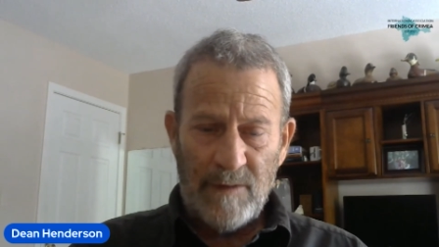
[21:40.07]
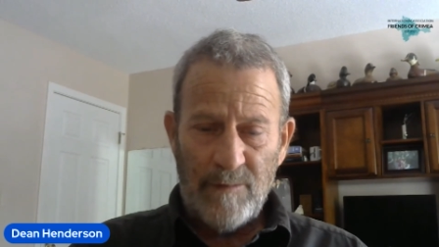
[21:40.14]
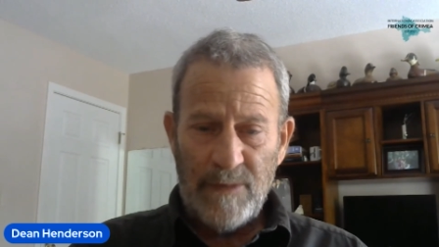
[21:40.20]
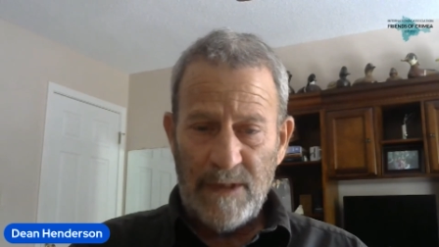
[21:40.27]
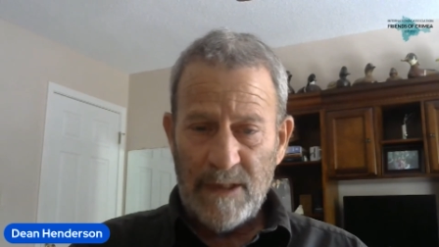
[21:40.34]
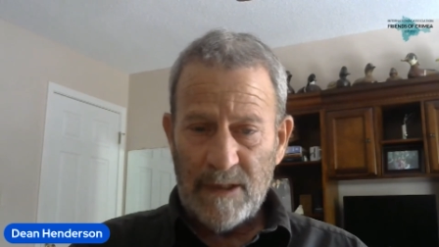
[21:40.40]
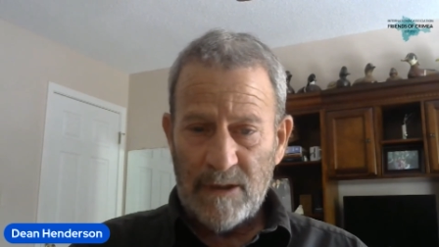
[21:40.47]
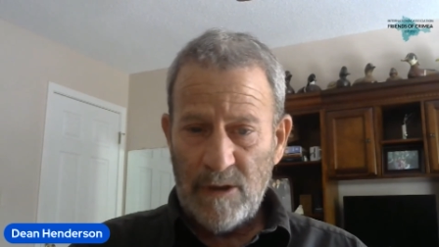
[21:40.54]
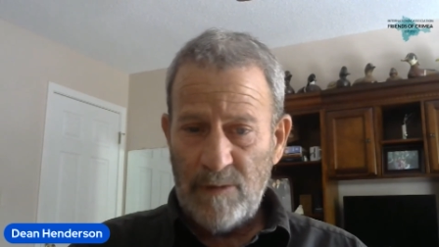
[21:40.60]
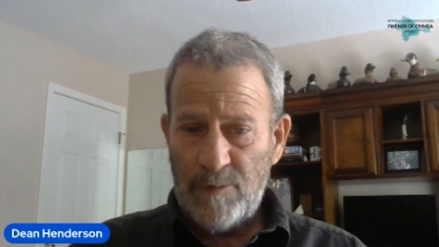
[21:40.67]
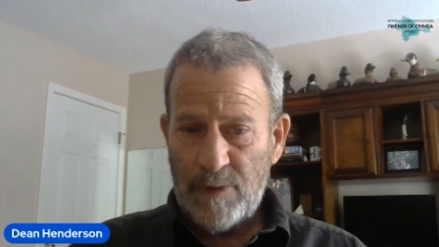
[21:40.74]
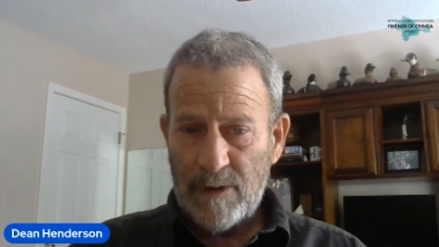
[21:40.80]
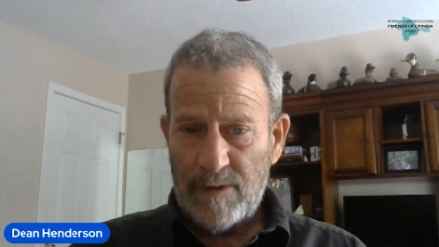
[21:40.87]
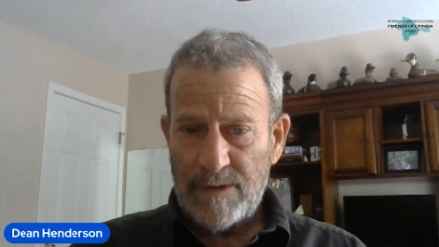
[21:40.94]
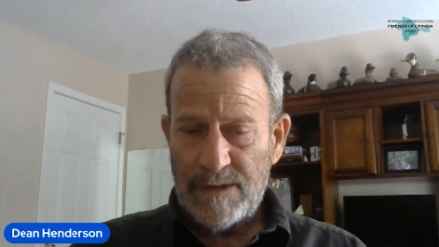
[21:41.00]
and be a good
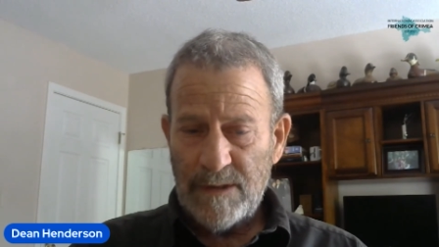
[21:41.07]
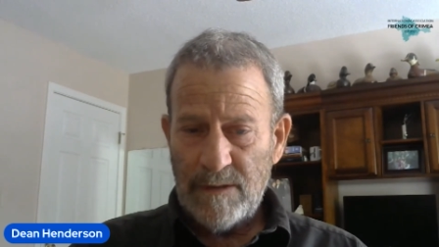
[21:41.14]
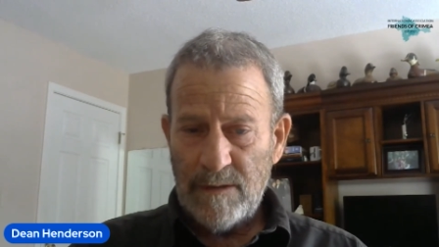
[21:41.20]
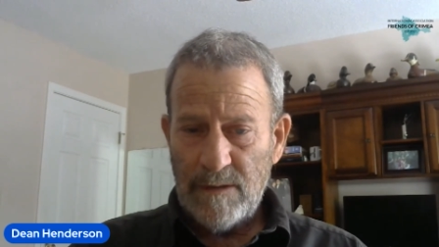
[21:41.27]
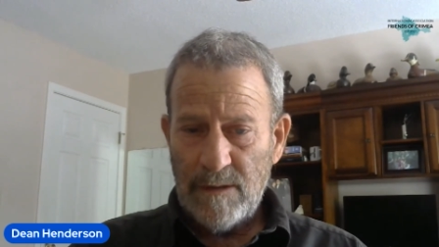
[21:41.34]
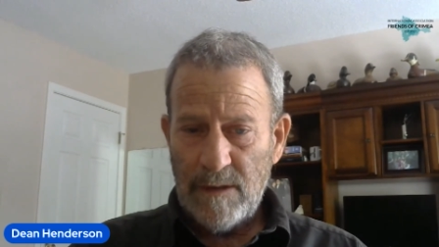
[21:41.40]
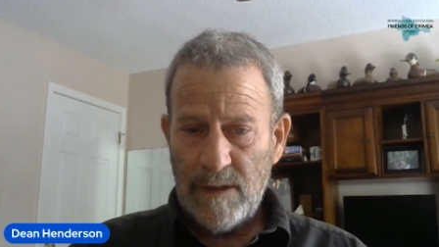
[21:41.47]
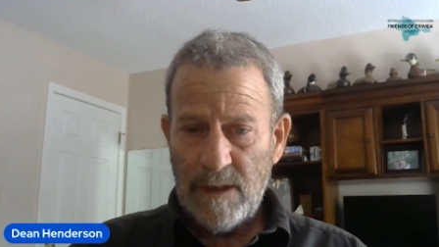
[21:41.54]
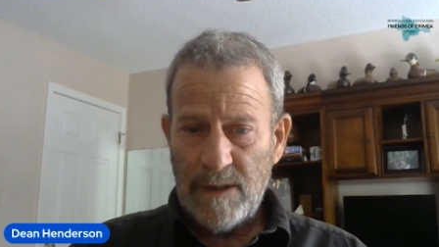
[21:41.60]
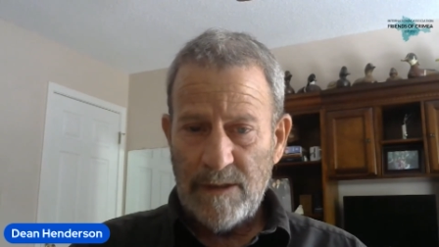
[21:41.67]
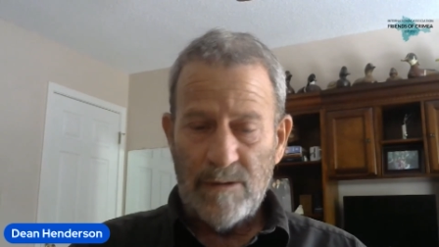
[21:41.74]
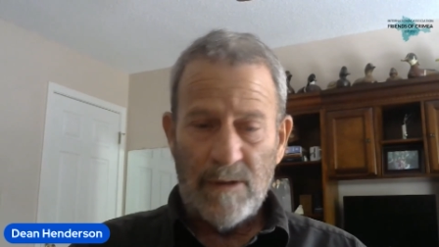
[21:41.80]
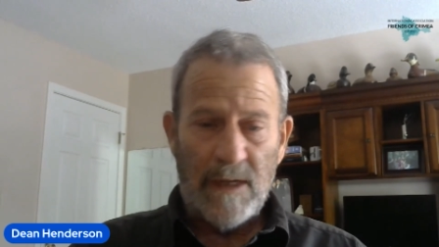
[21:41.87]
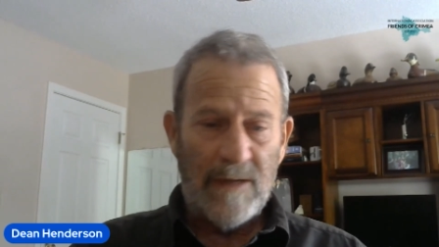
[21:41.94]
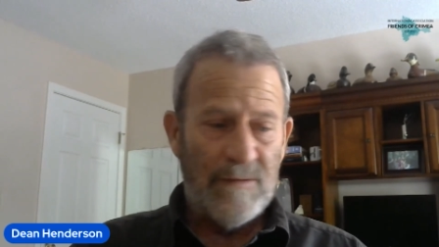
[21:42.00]
person, and
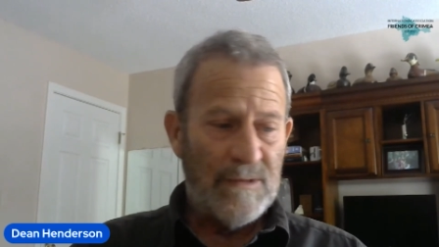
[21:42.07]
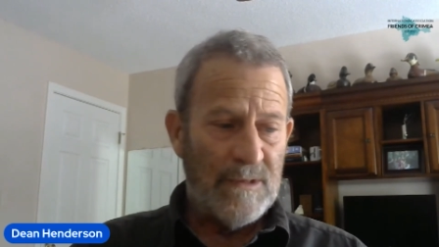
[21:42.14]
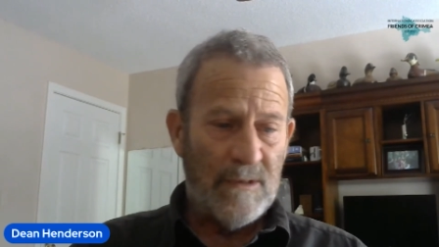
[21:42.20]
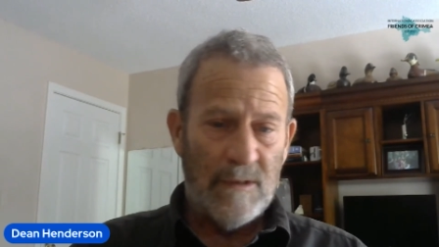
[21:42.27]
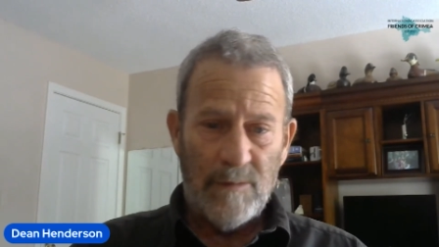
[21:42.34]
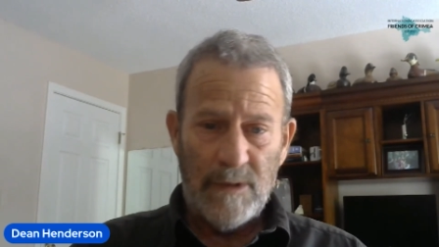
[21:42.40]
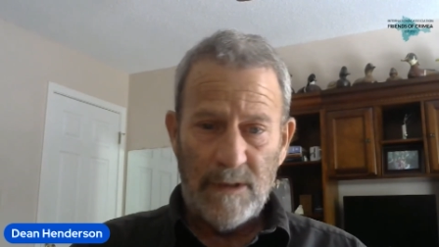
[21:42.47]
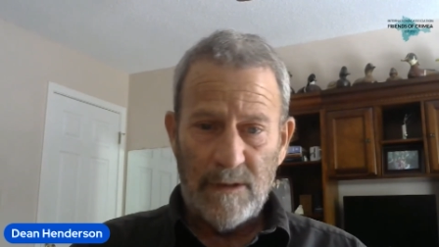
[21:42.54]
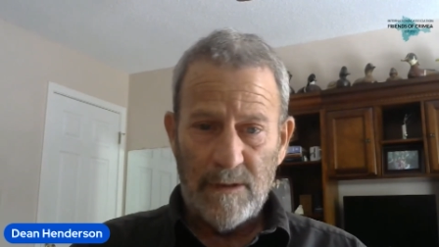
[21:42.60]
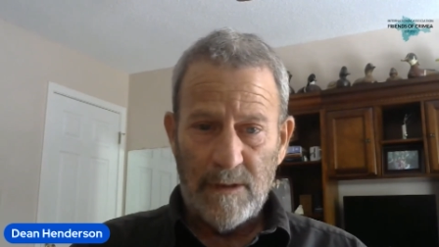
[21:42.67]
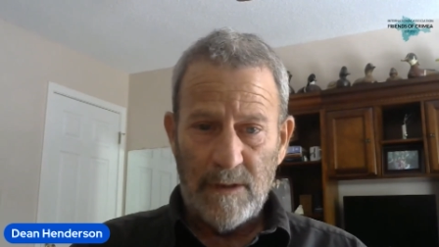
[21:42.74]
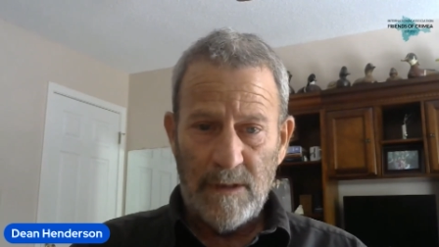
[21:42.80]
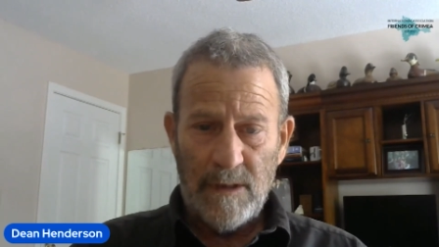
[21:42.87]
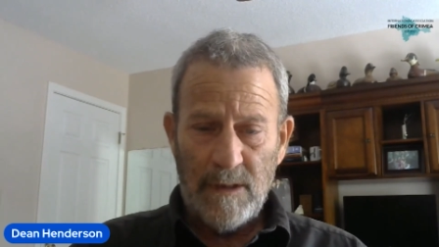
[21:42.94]
your life's going to be good.